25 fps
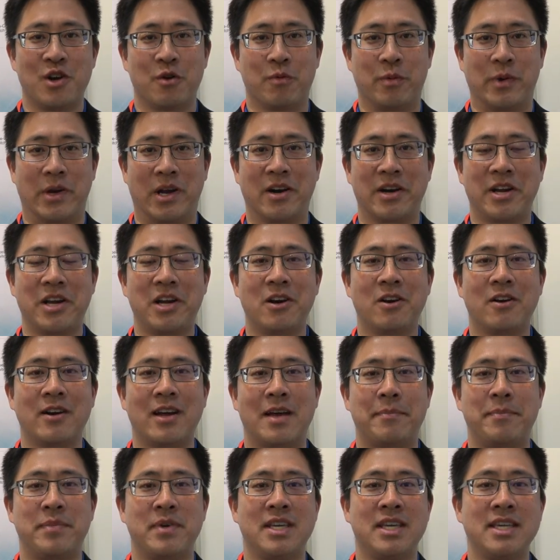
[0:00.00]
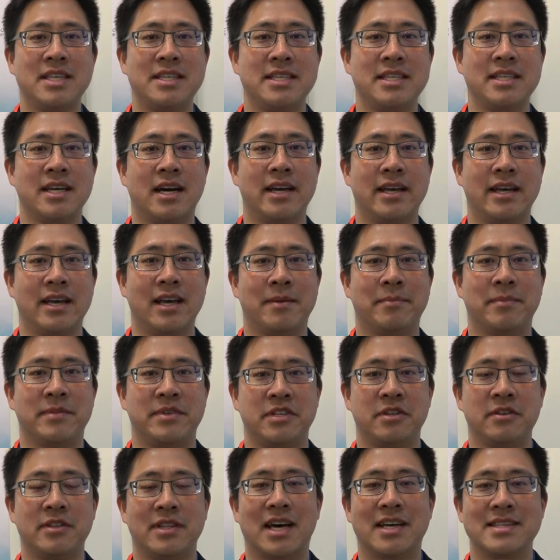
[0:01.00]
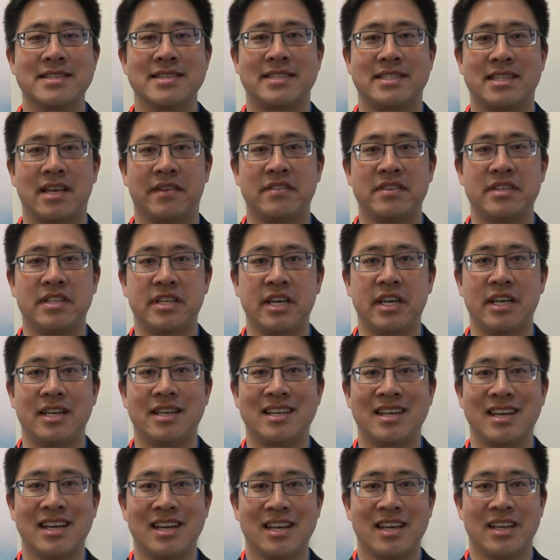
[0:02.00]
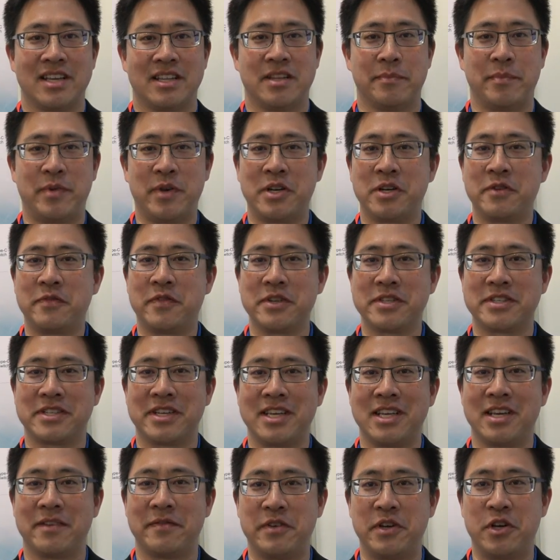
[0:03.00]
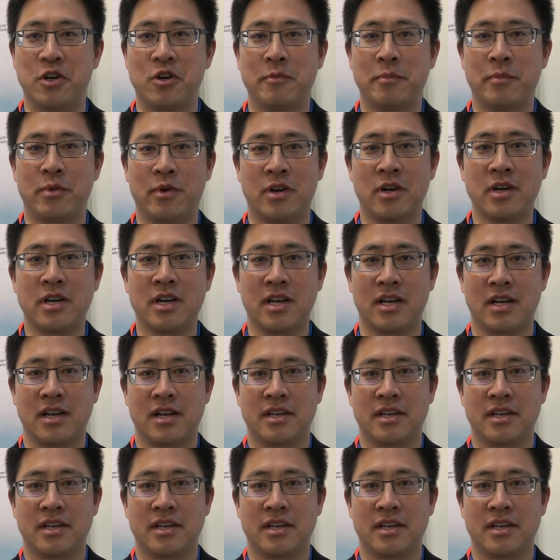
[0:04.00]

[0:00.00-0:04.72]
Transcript: We are here at PCIM 2017 in the beautiful city of Nuremberg,